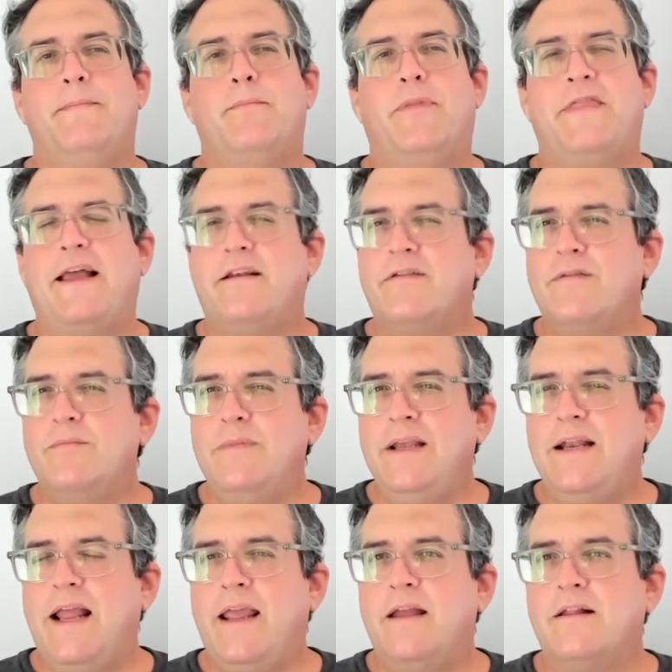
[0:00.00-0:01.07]
But that doesn't
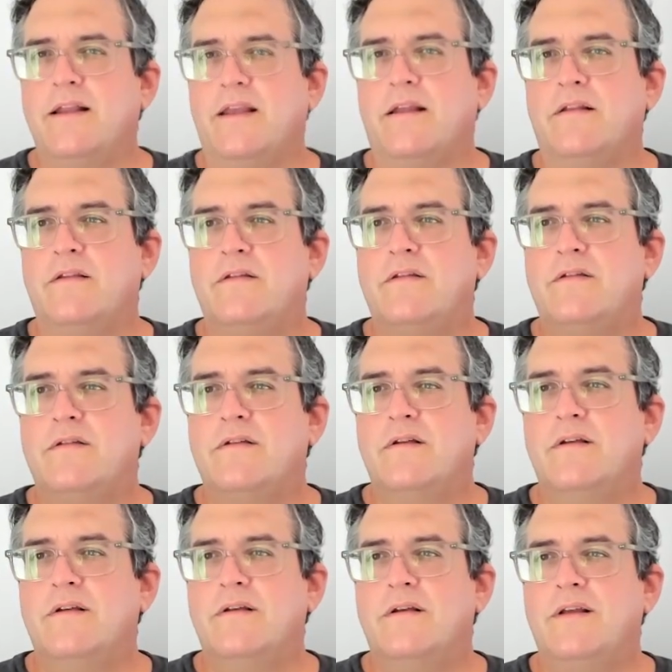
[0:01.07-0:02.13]
mean aliens.
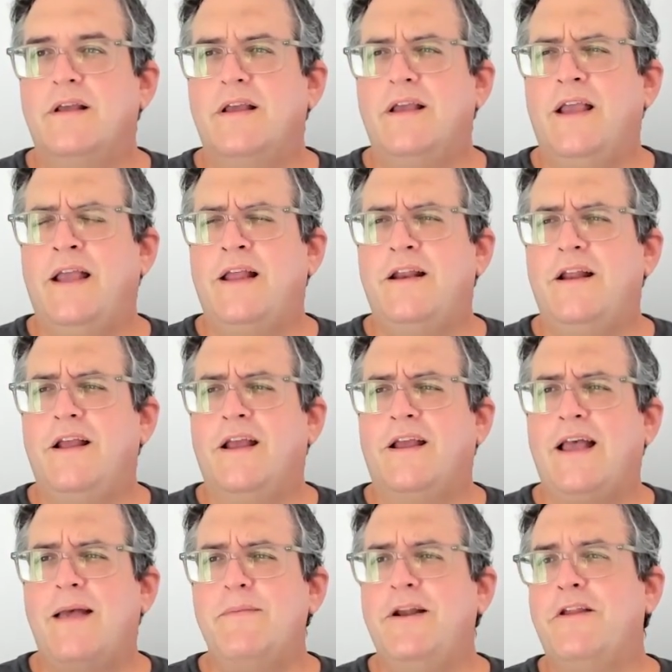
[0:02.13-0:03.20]
And it
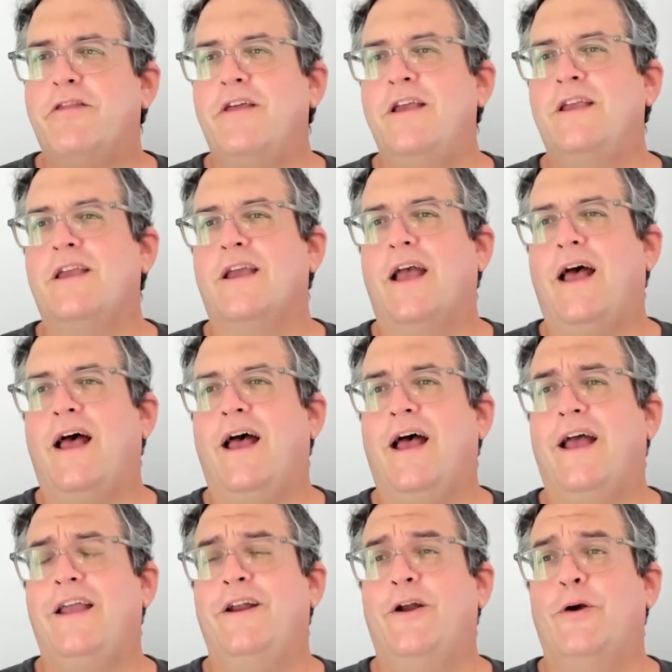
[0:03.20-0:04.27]
got me to thinking,
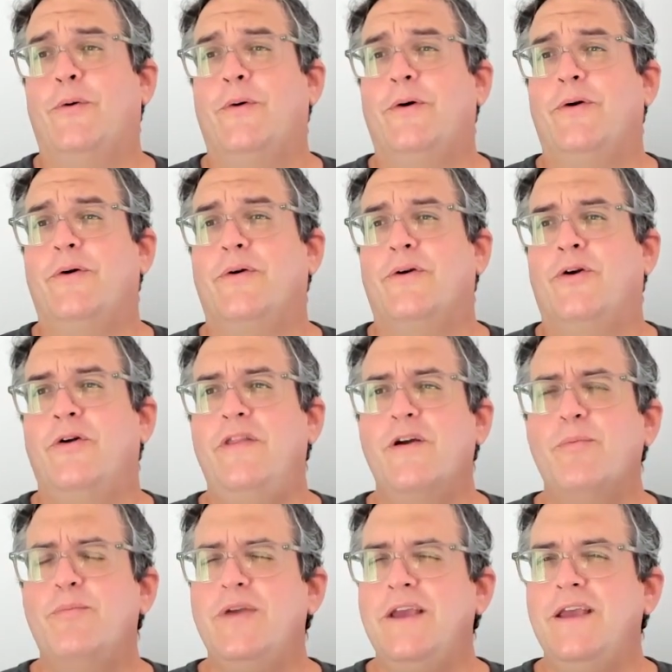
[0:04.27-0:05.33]
you know, could there
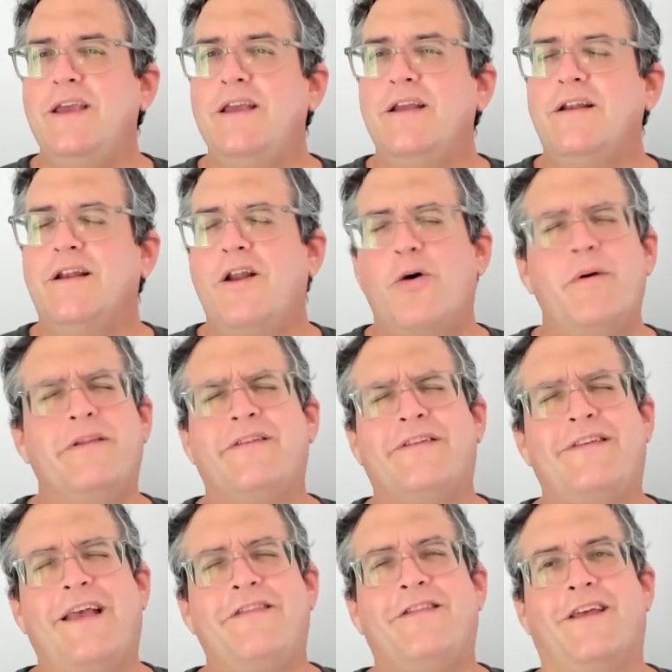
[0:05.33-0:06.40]
be, no one
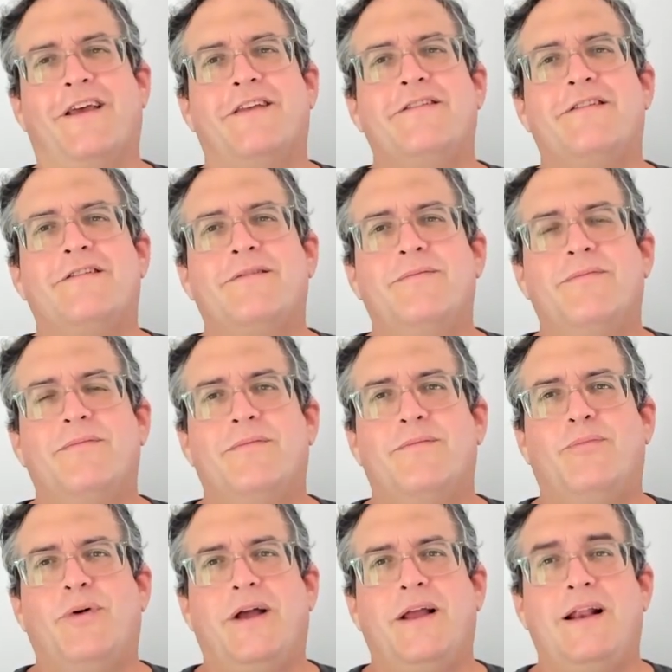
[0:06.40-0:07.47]
said this,
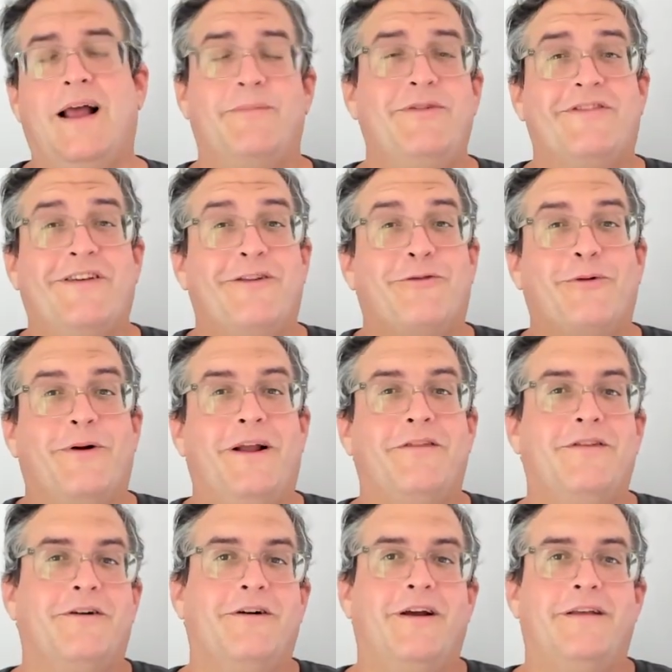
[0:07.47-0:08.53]
but I'm just going to throw it out
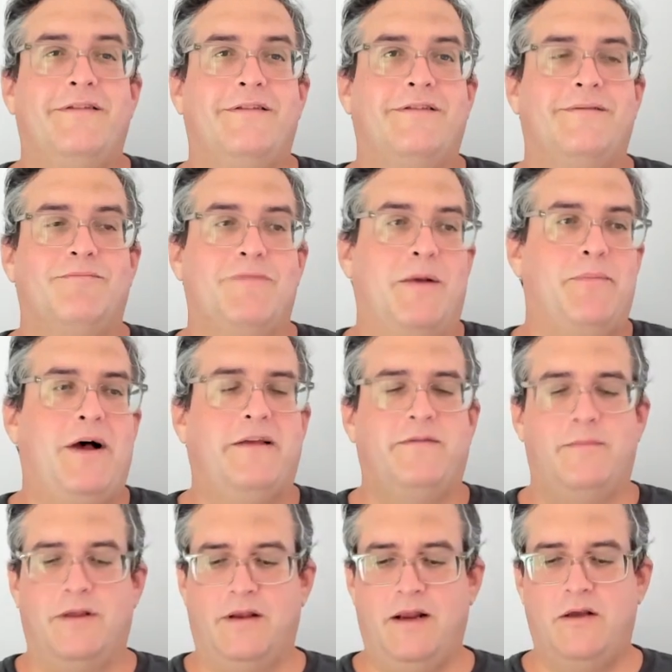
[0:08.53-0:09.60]
there as a
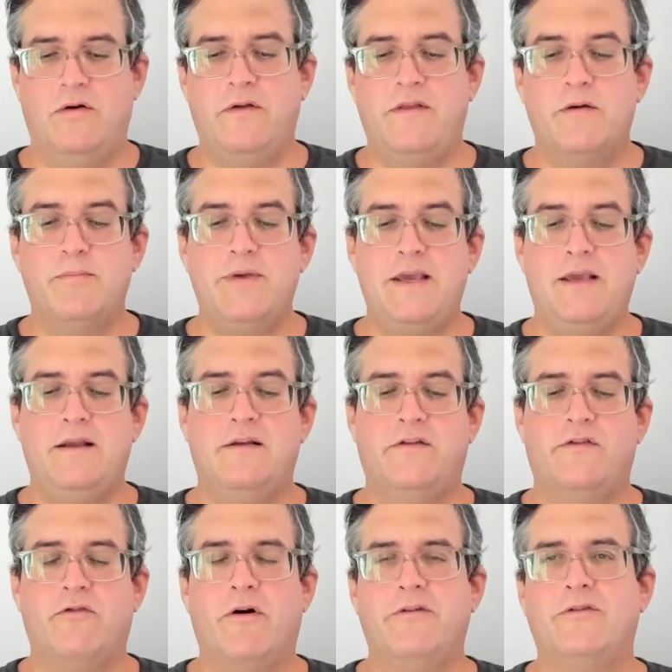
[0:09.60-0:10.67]
possibility. Could there be
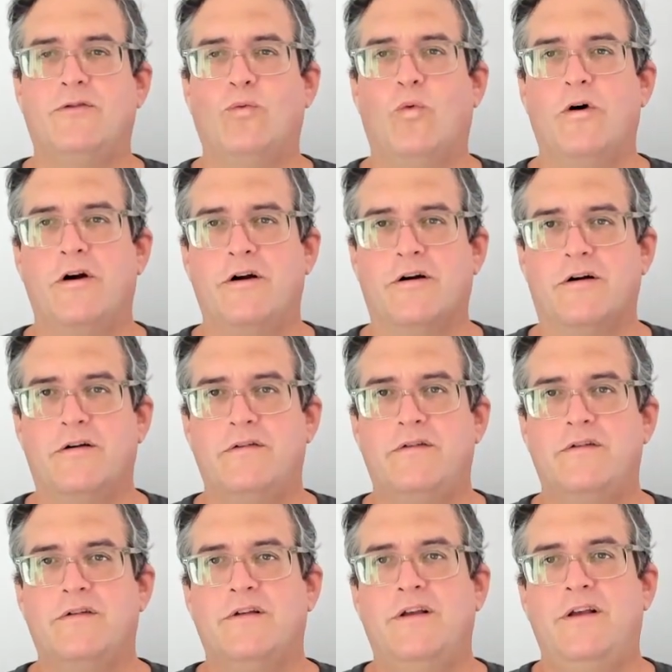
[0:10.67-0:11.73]
disgruntled workers
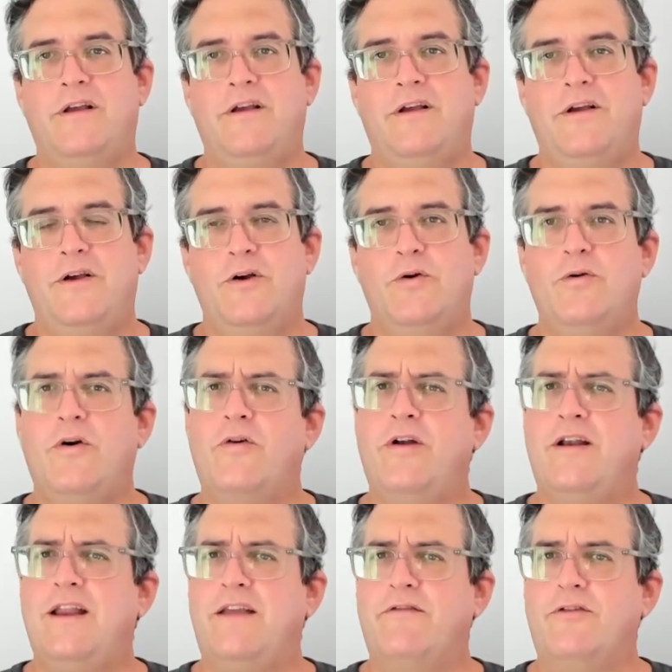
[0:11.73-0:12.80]
who go to
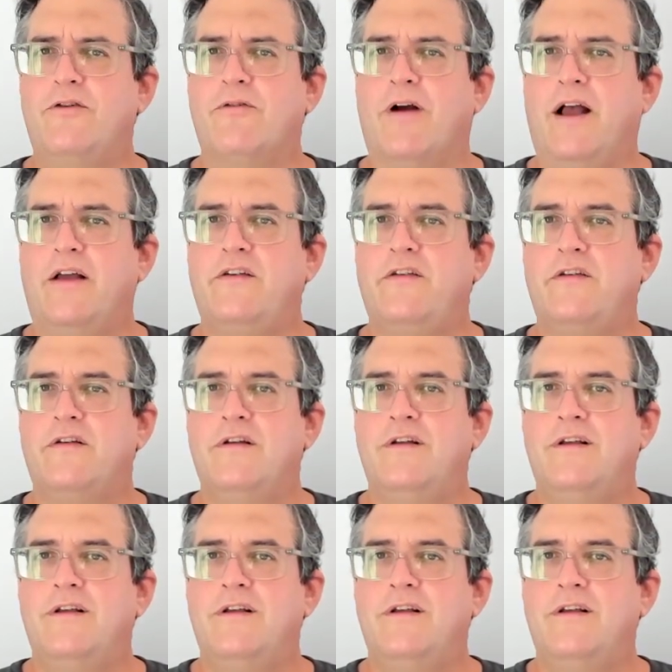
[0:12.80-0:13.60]
David Grush